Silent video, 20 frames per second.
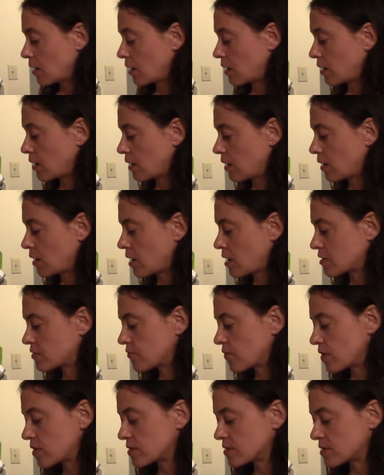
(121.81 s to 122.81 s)
As
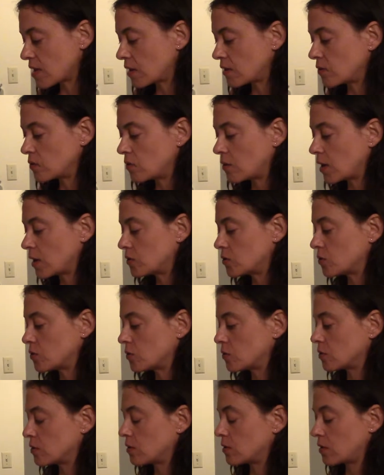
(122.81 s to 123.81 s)
far as know, I
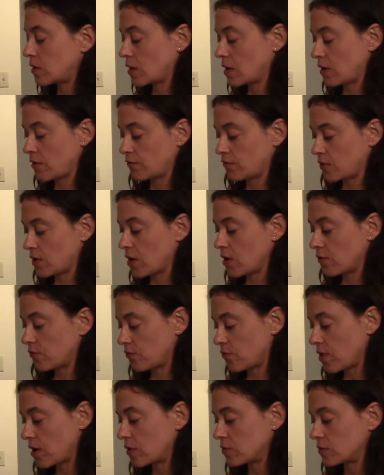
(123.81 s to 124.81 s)
have not
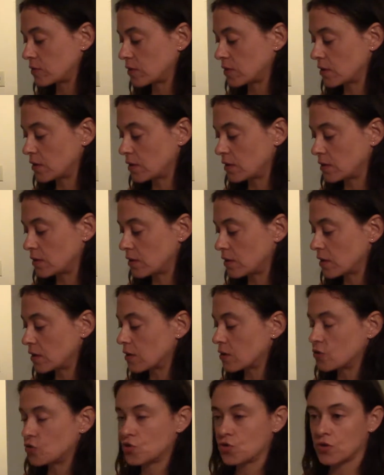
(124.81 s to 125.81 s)
found in
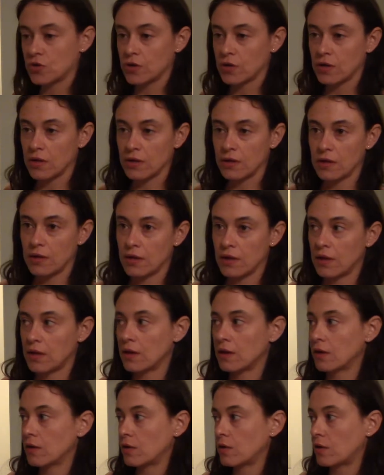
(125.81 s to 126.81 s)
literature
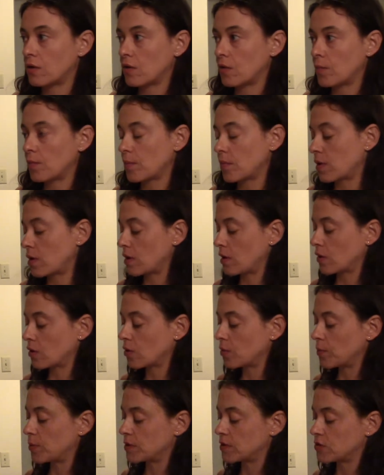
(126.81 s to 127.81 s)
any
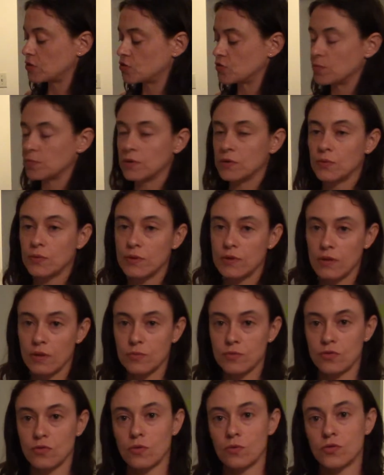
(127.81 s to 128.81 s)
competition between the
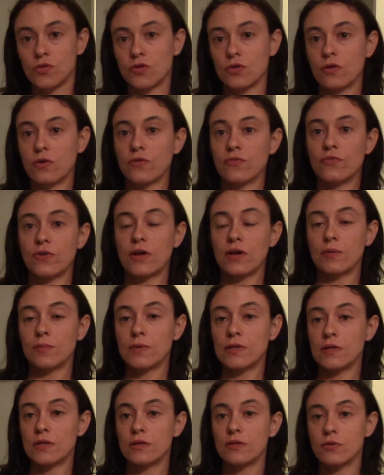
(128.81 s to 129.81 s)
absorption of
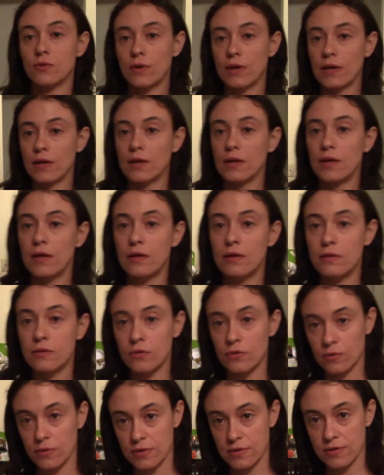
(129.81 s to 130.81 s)
vitamin D3 and E
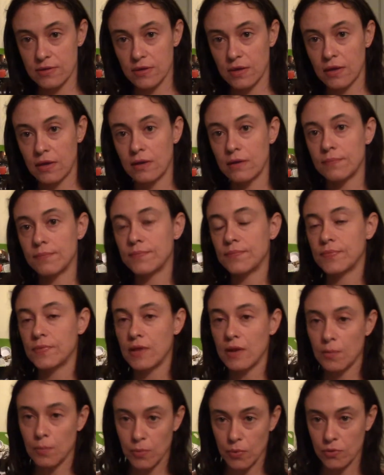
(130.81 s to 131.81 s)
through the skin.
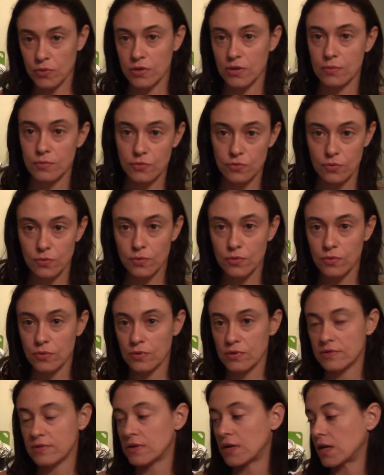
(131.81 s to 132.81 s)
They're both absorbed
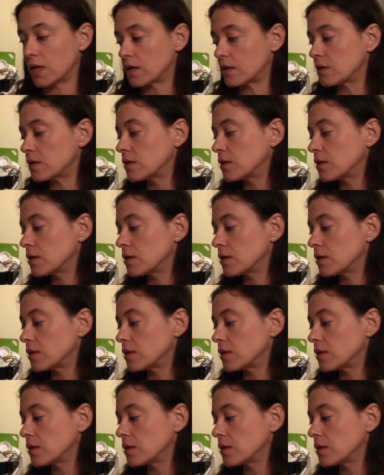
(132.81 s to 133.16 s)
through the skin.